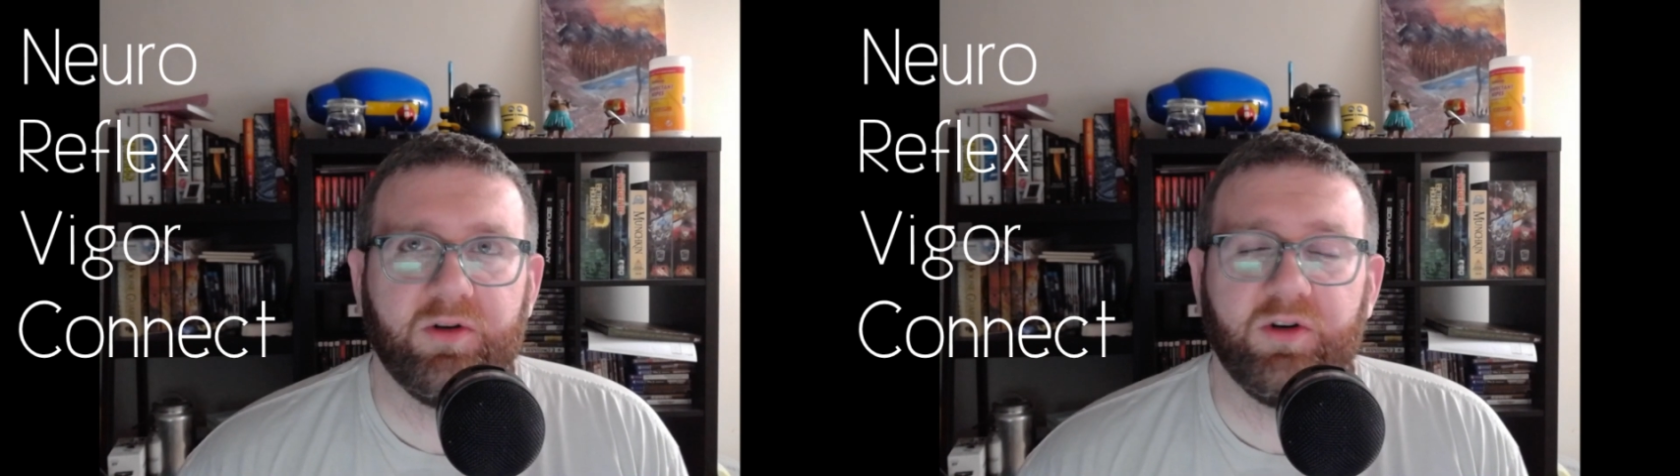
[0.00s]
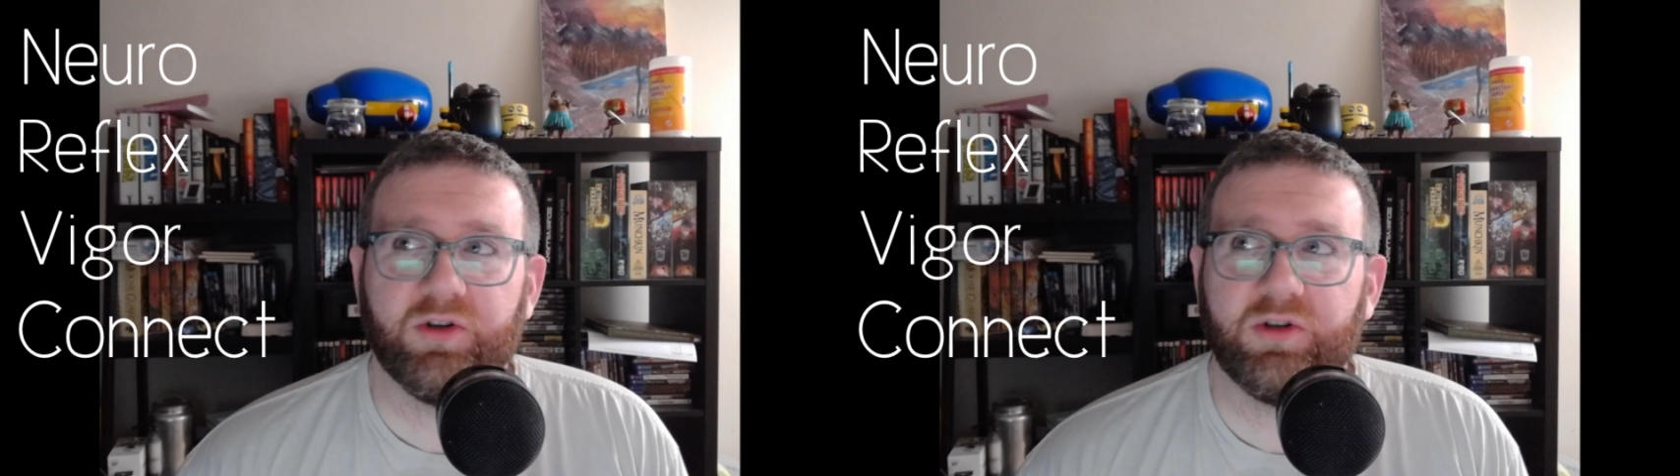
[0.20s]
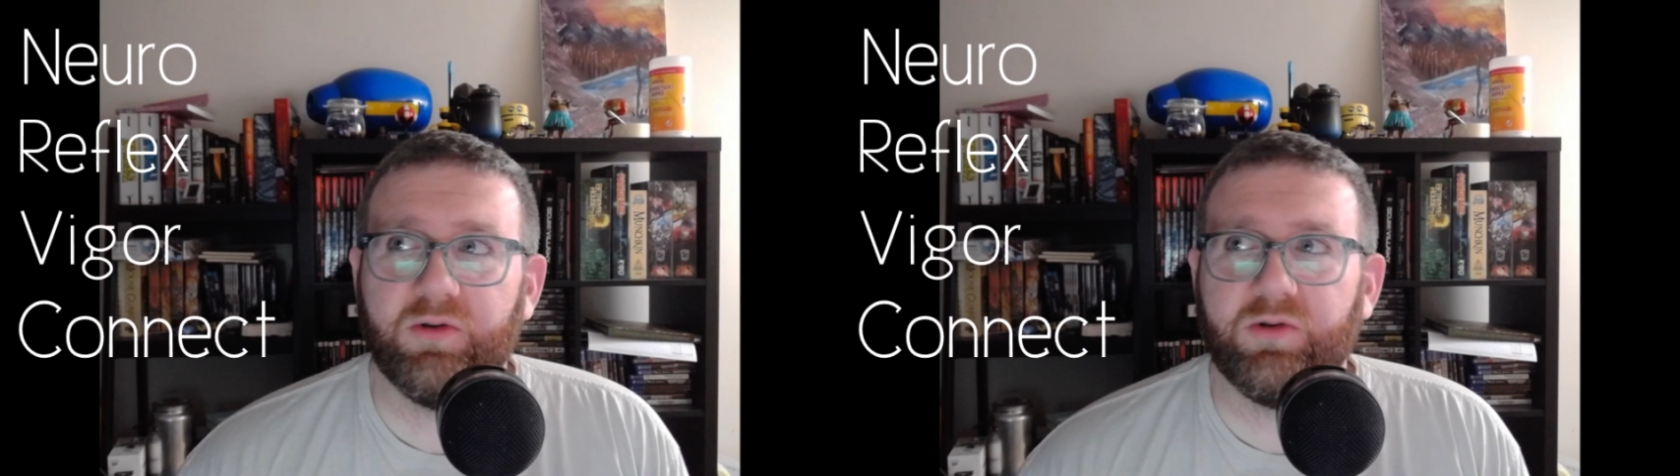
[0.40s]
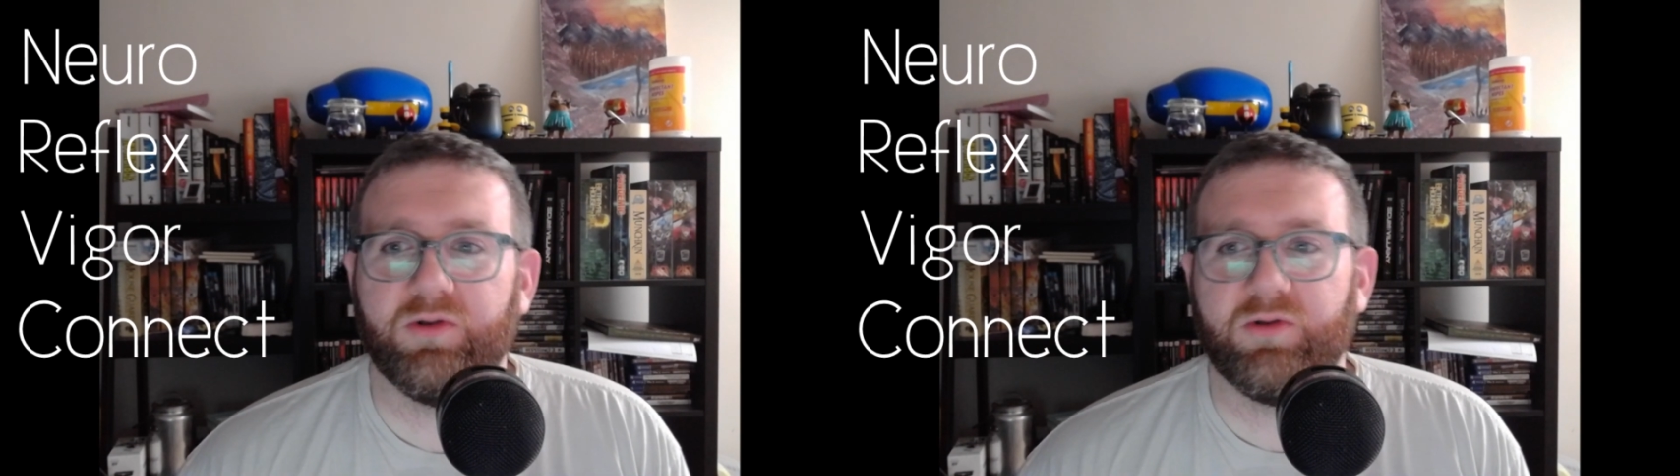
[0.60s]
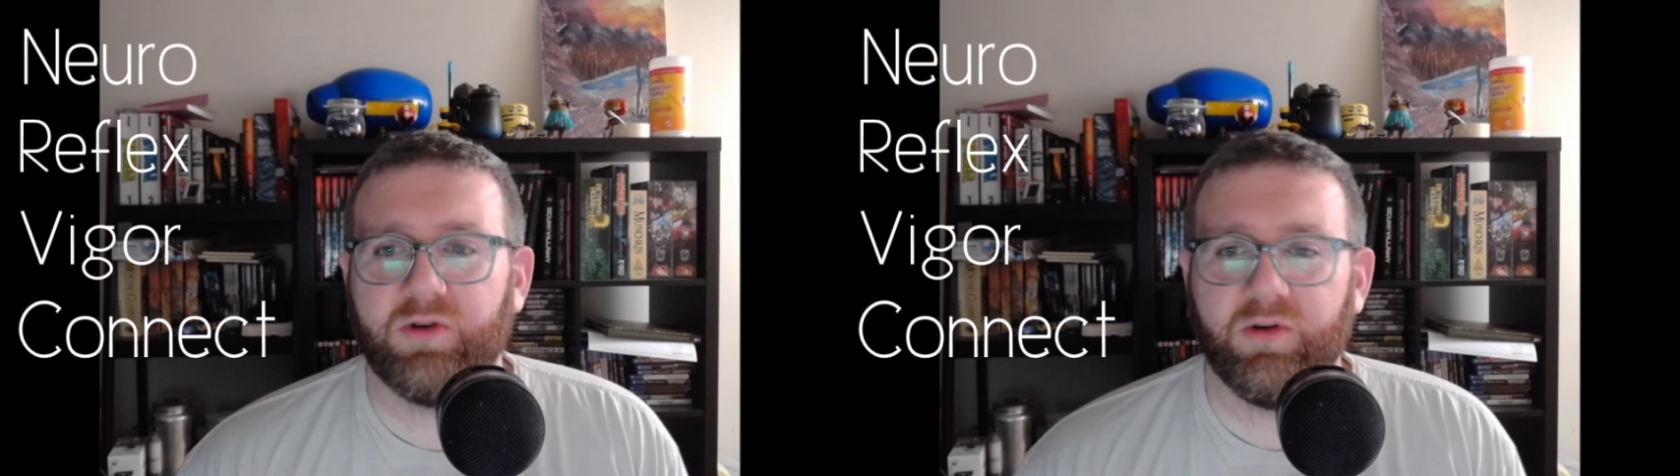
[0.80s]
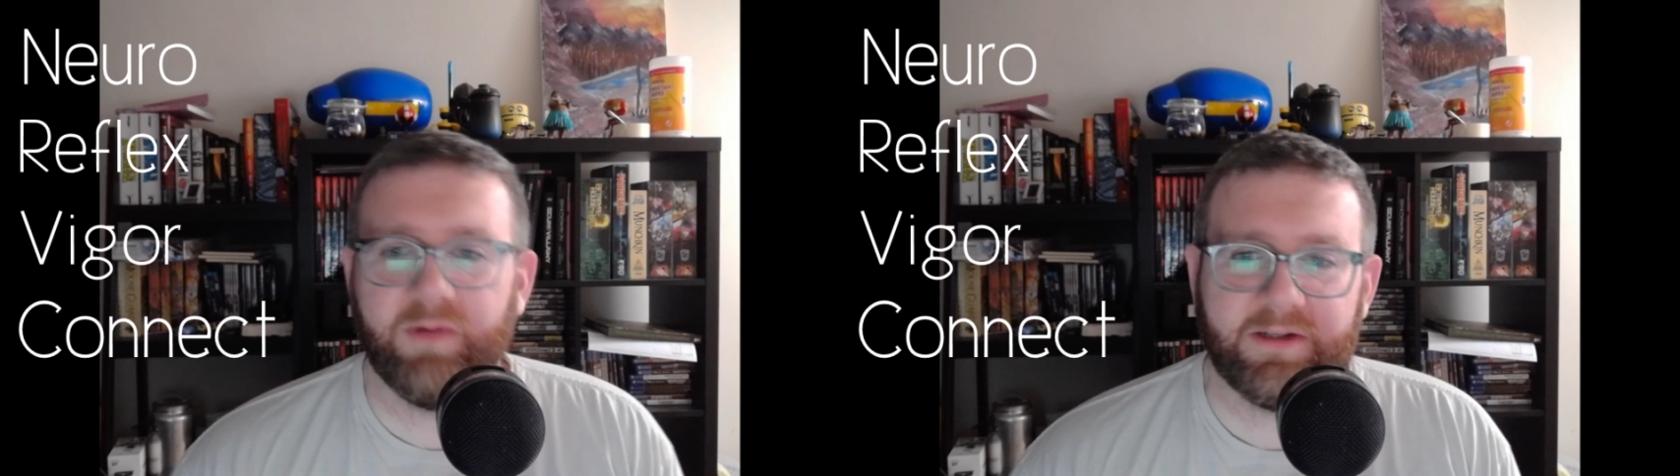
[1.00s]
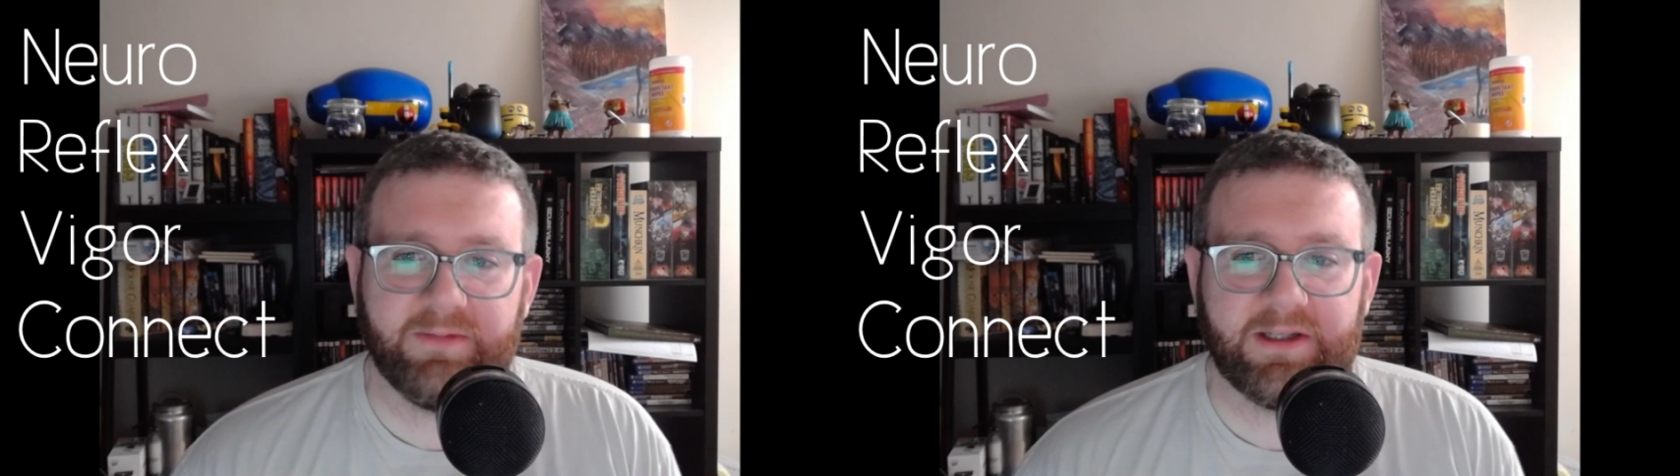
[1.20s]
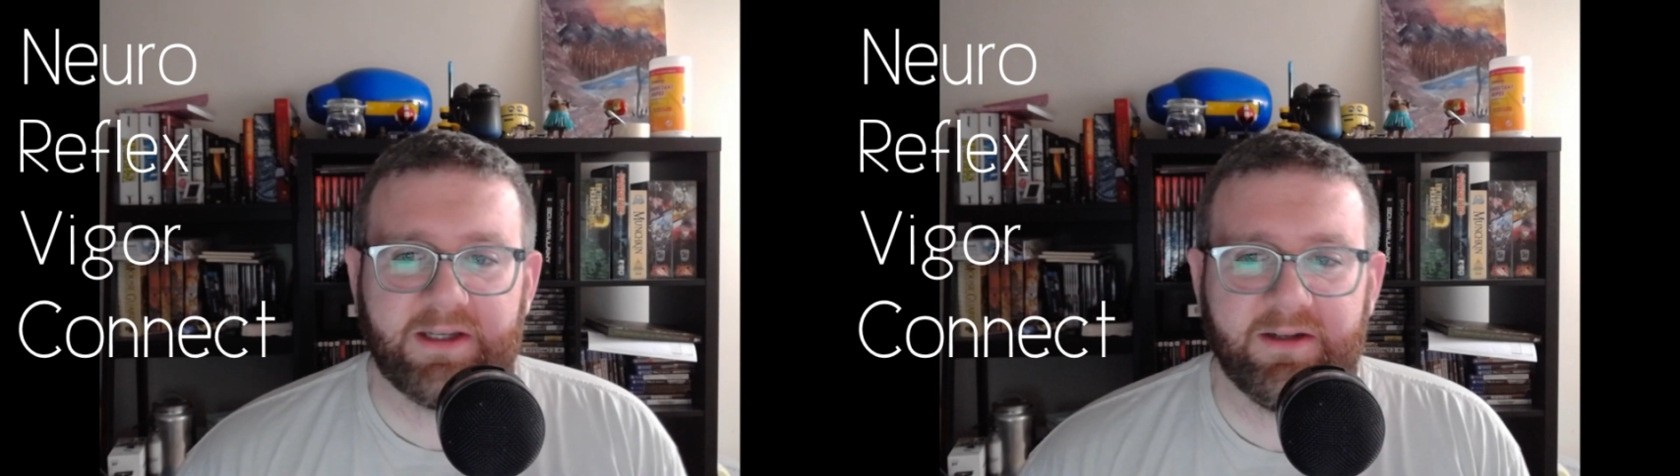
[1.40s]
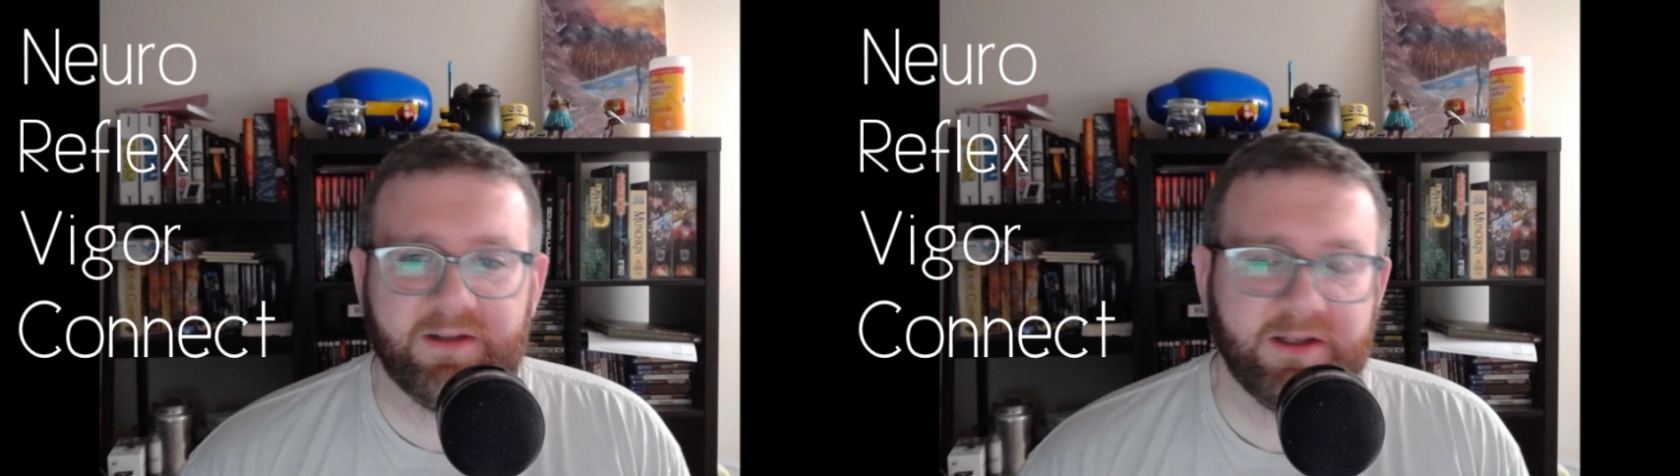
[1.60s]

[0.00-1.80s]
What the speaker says: your social charisma skills.